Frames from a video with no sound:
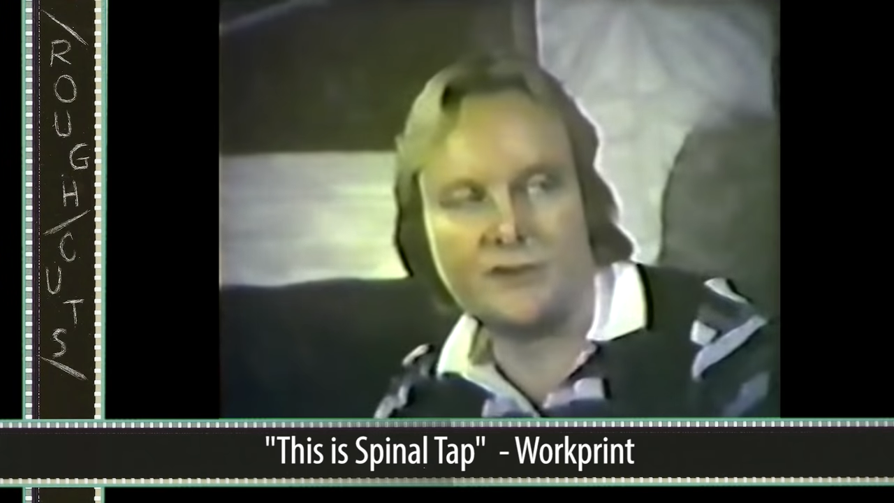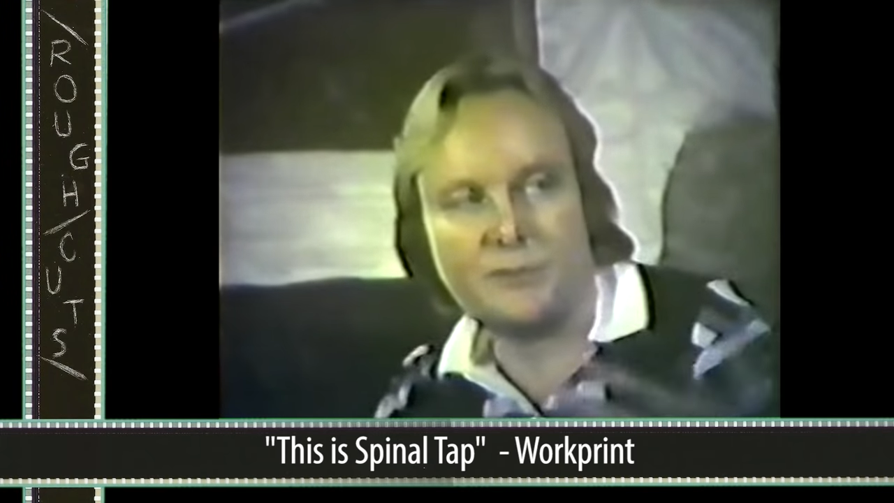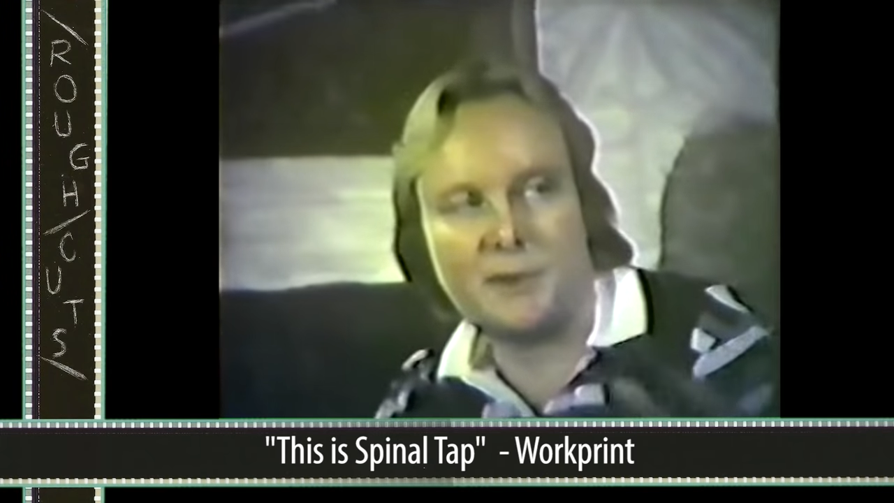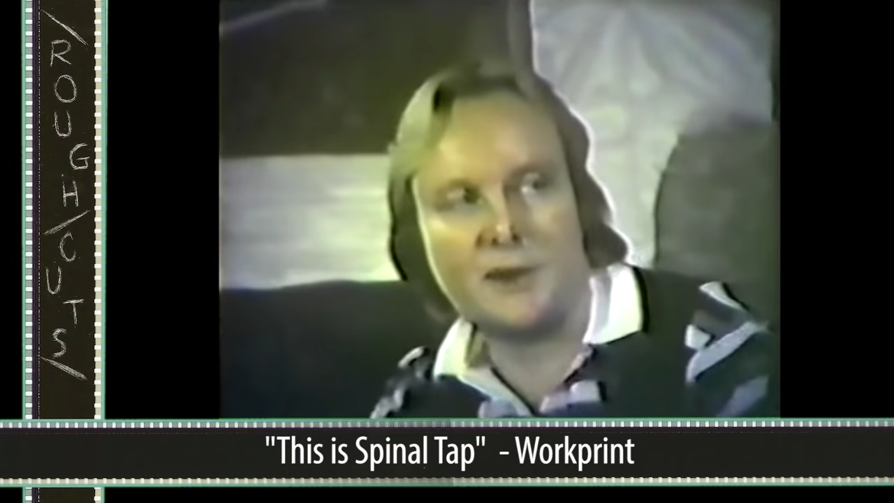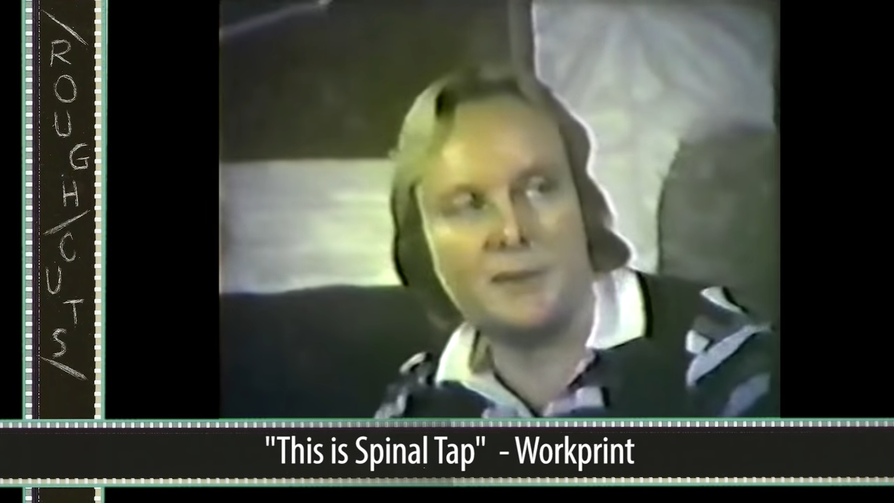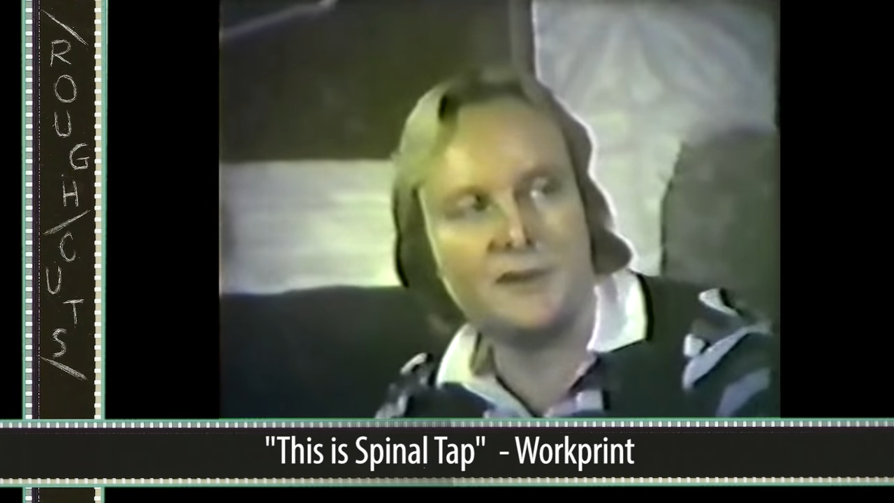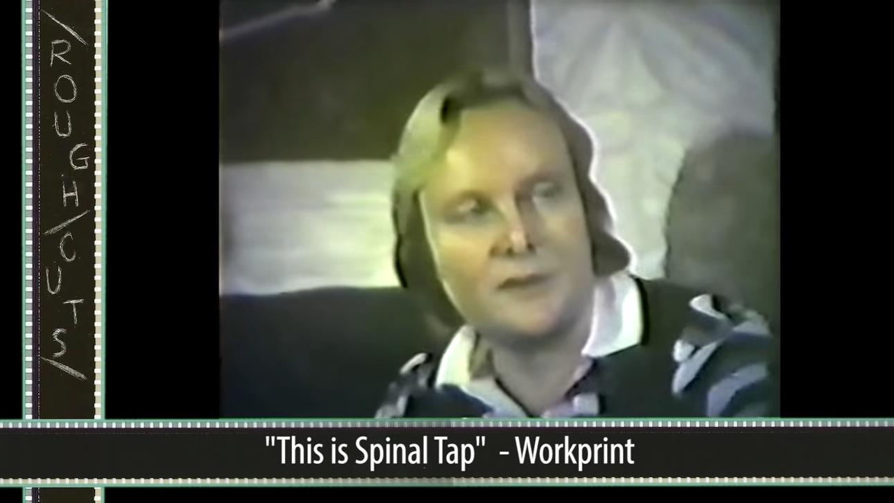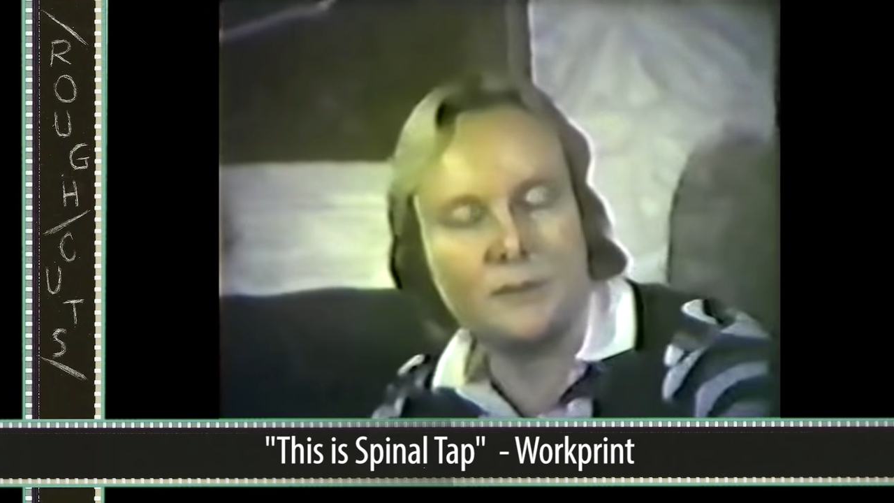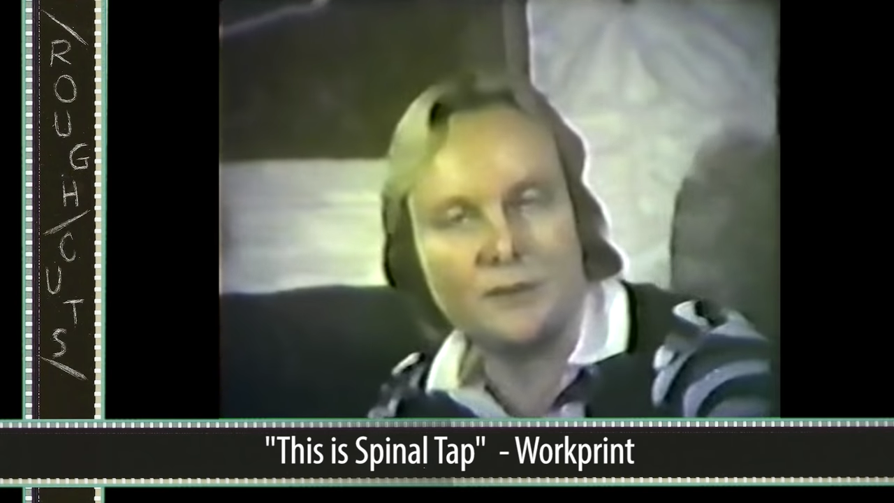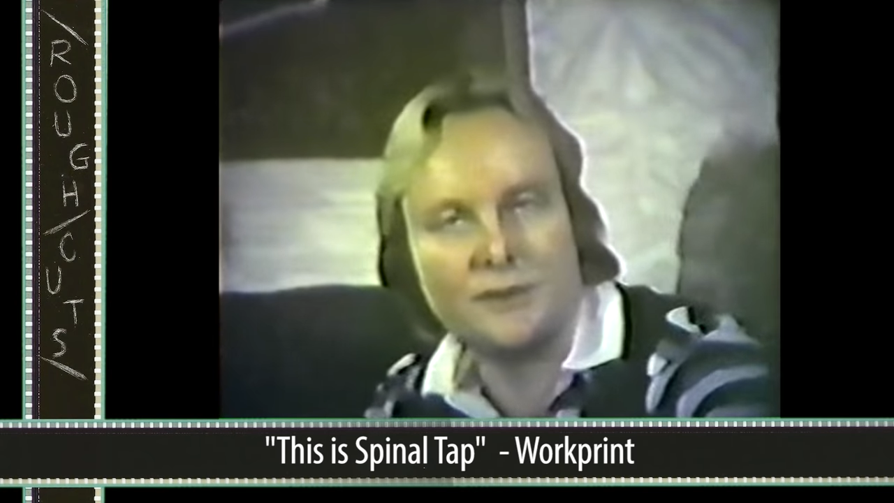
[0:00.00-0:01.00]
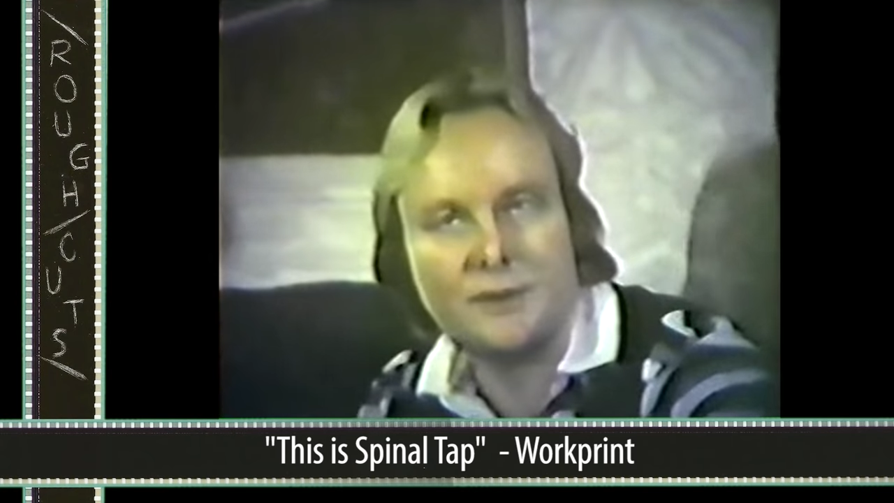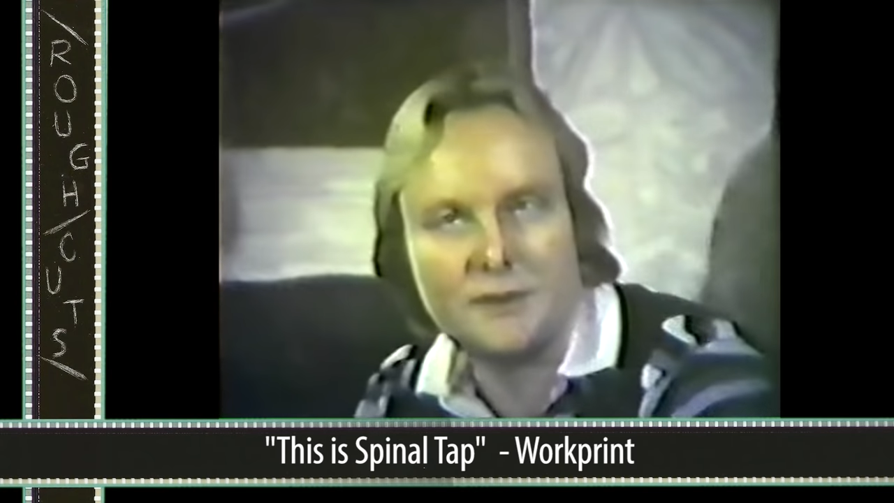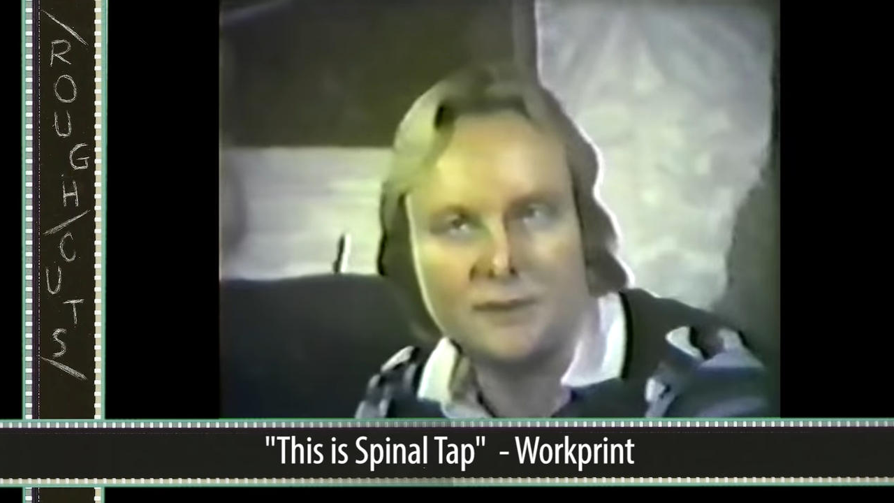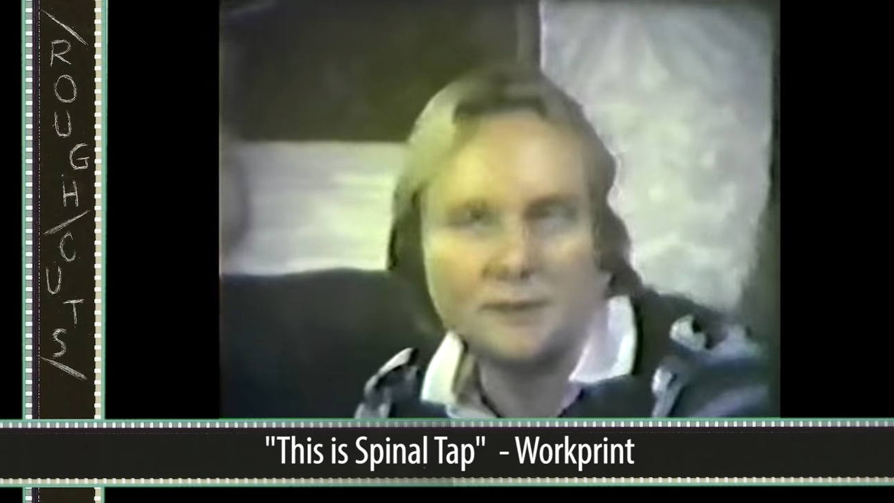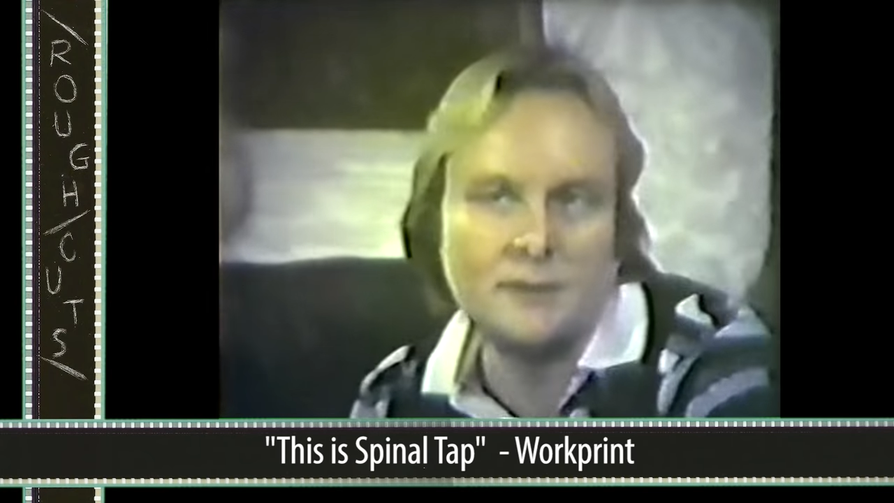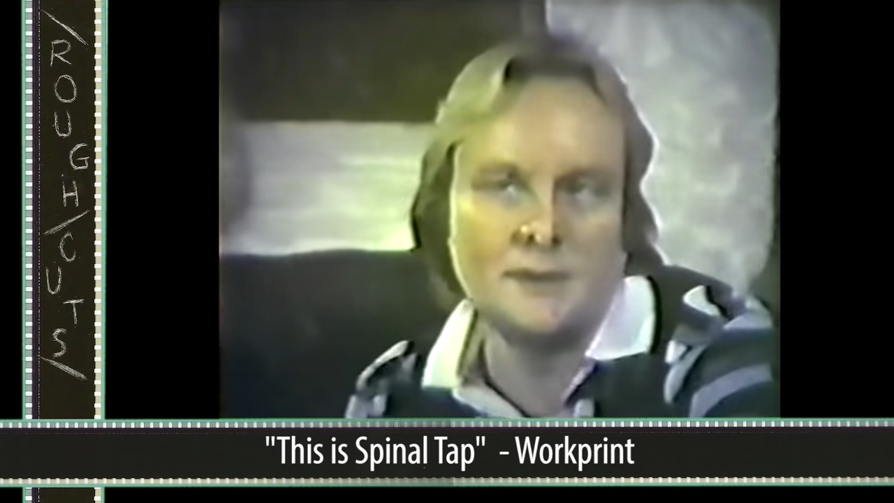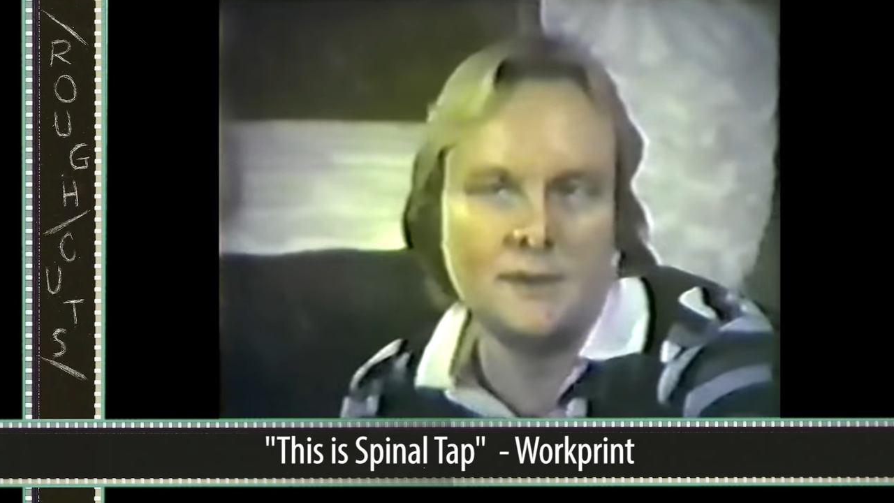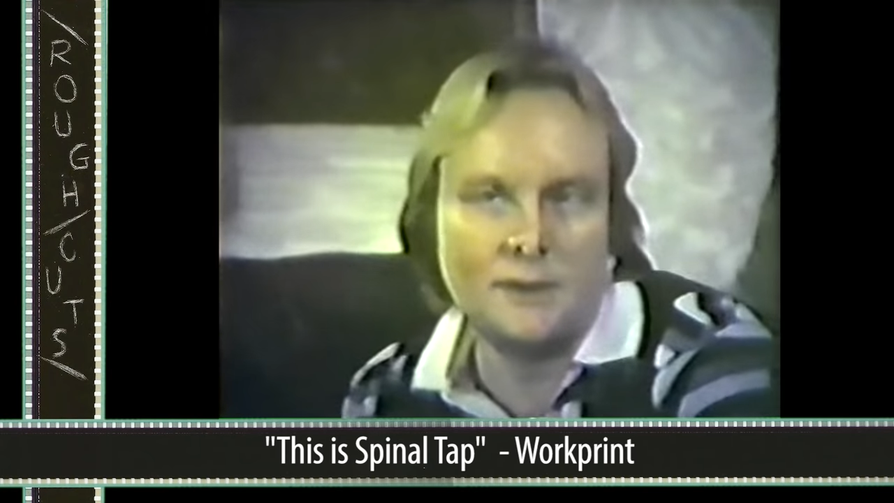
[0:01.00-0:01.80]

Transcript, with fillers: which kind of makes his quitting the band